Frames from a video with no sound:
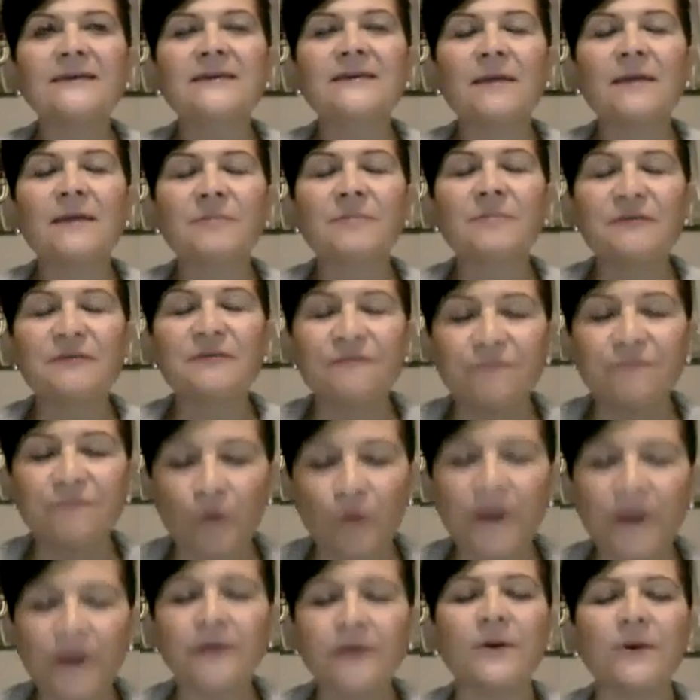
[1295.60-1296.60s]

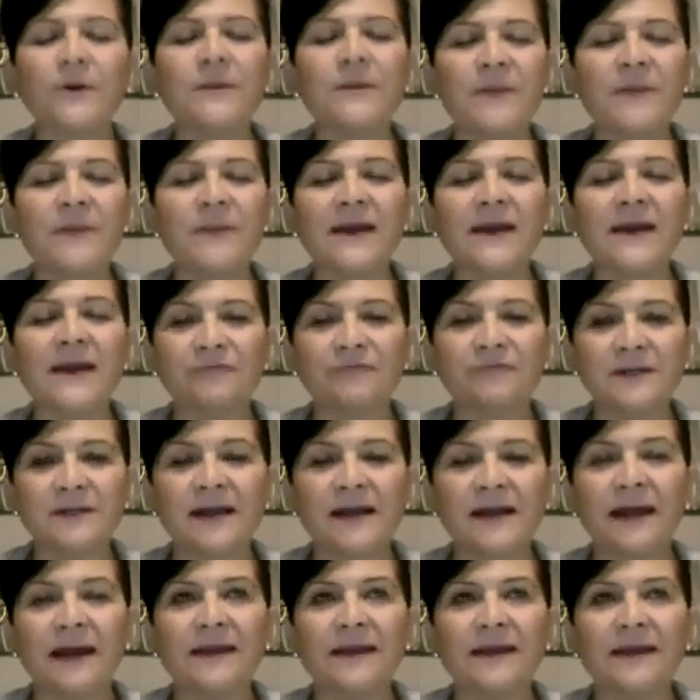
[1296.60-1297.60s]
Before I go to bed every
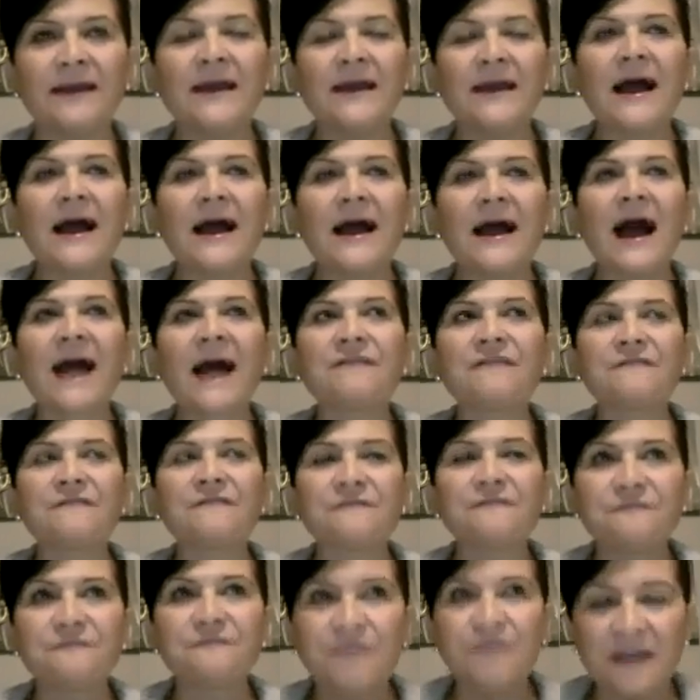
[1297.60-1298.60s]
night, I
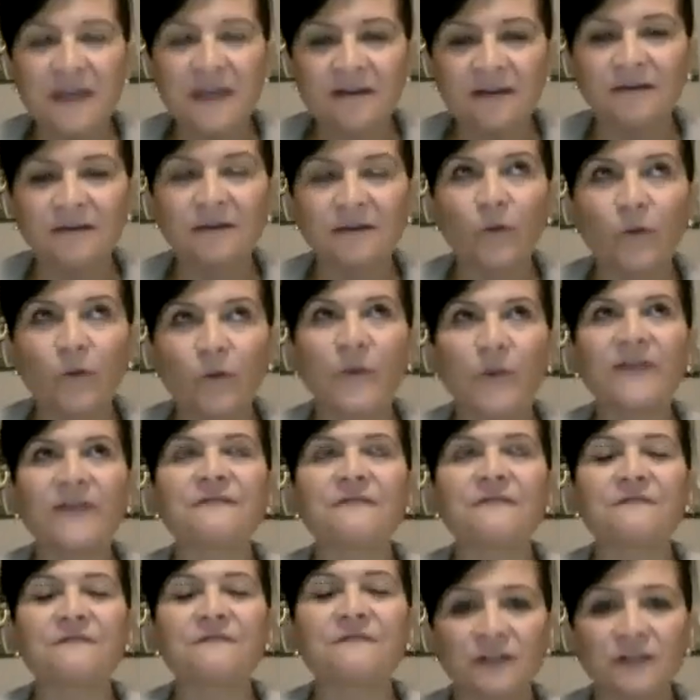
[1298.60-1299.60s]
feel what
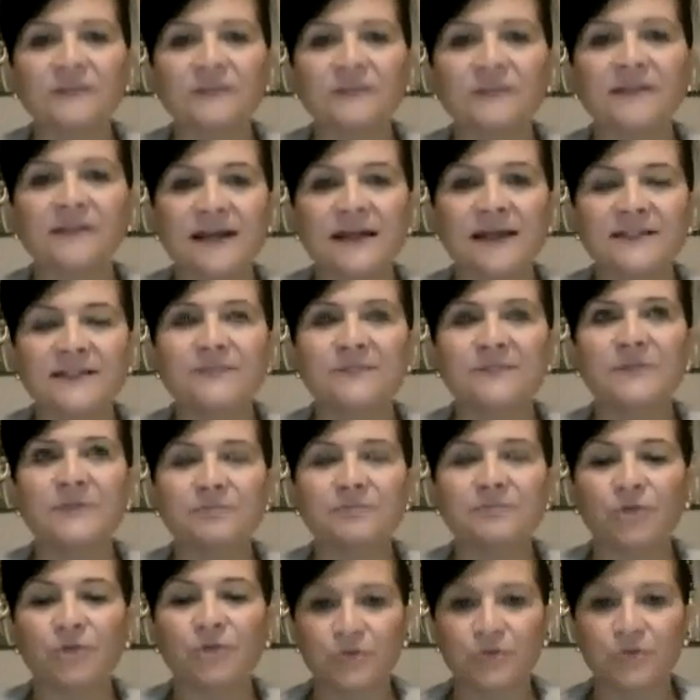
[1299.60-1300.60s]
it feels like to be
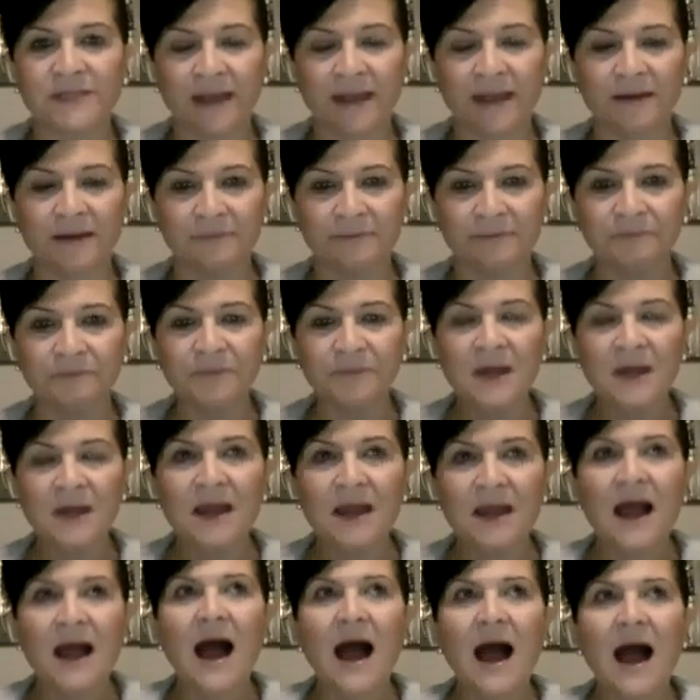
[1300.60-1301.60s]
Pro 10.
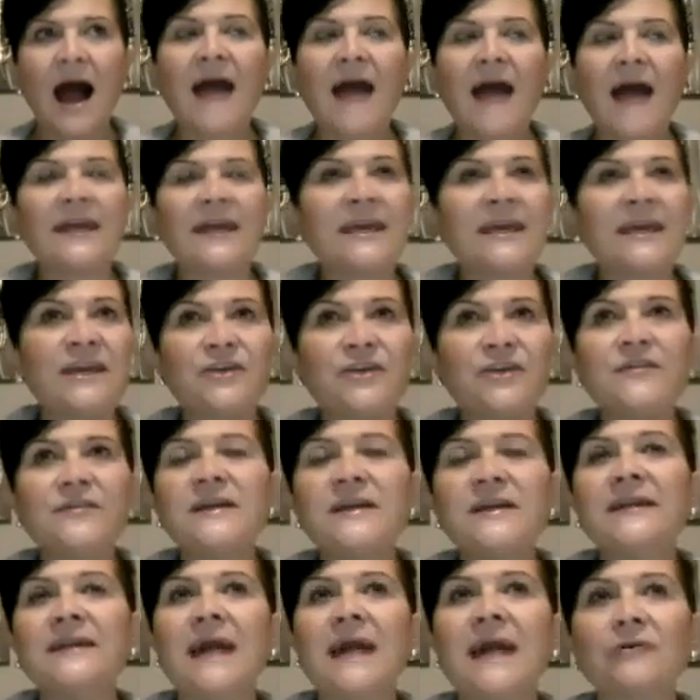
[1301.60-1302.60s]
I hear the
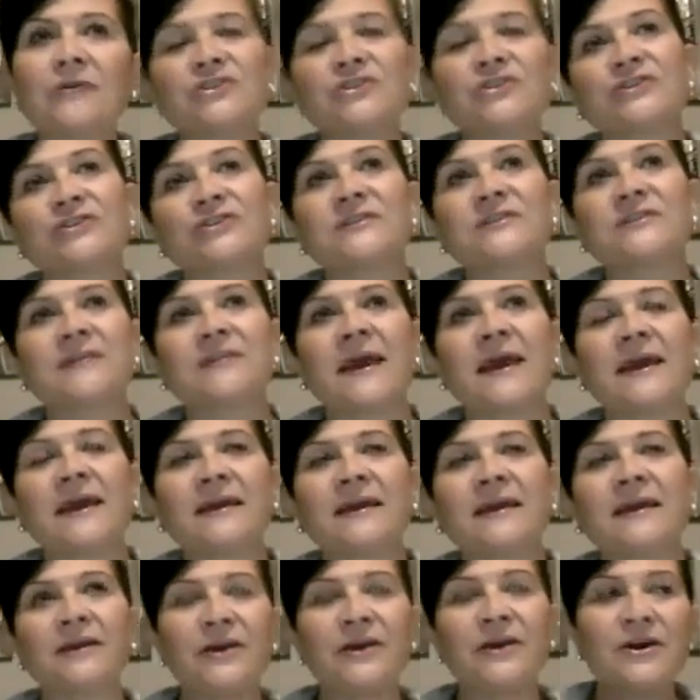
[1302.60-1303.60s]
announcer
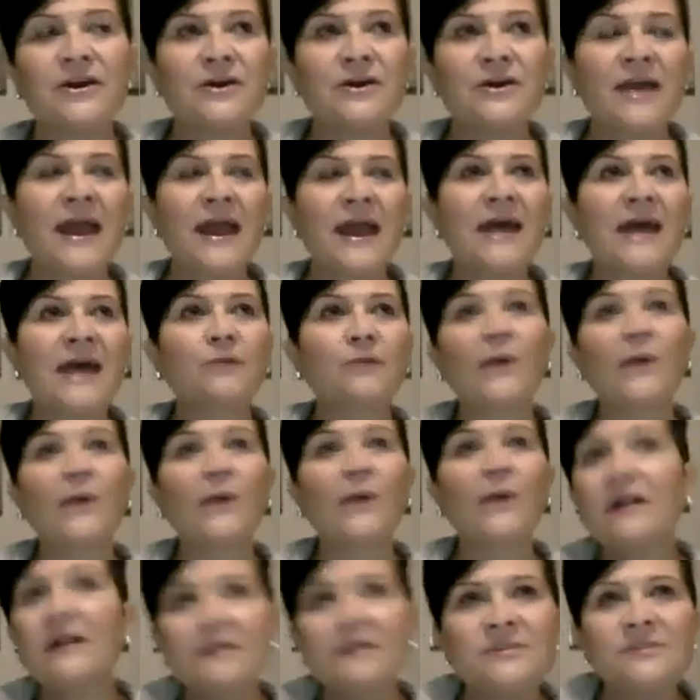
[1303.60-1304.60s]
saying, and
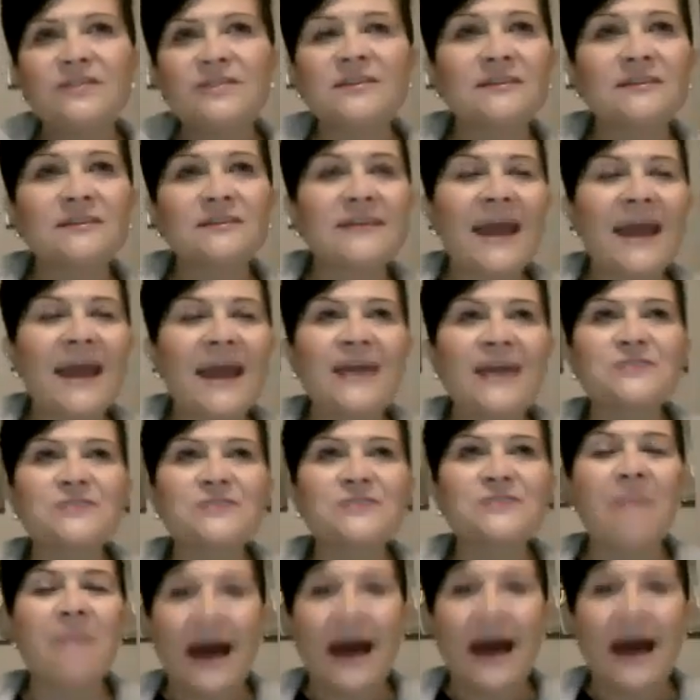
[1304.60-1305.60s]
welcome to the stage,
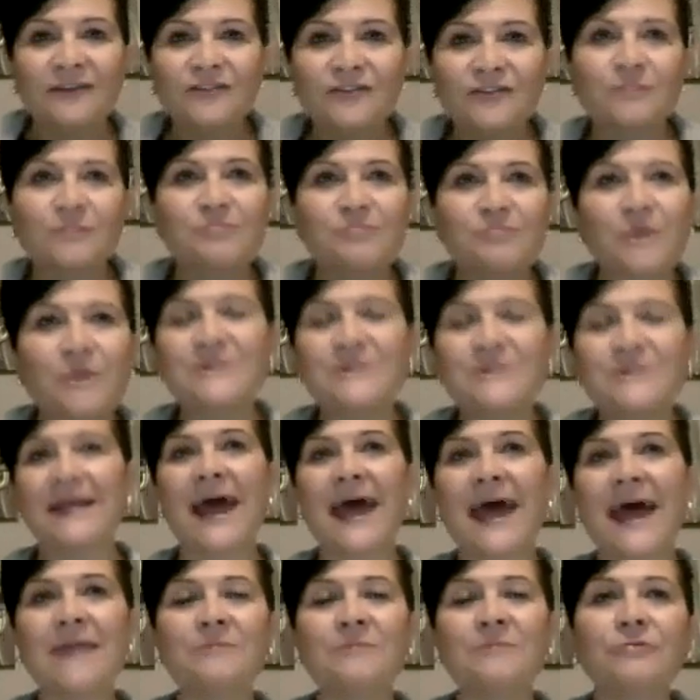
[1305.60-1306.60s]
Master Pro
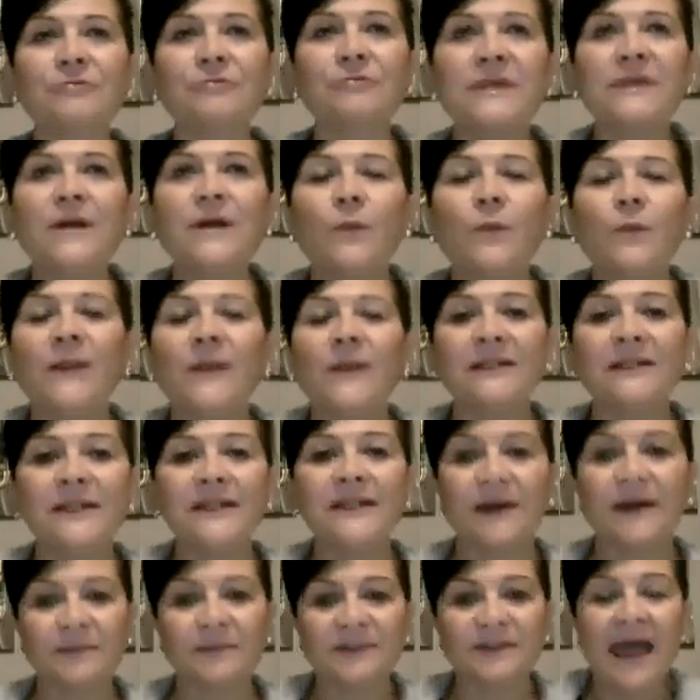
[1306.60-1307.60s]
10, Maria
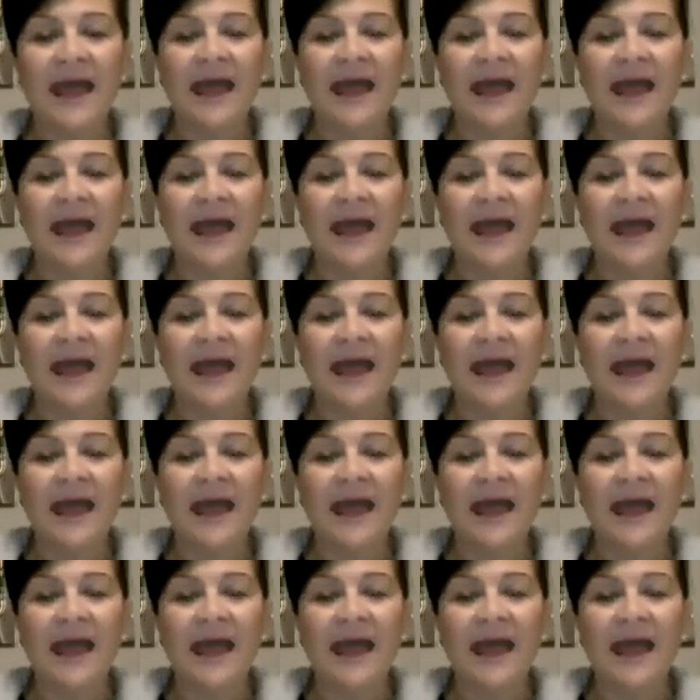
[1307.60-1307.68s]
Williams.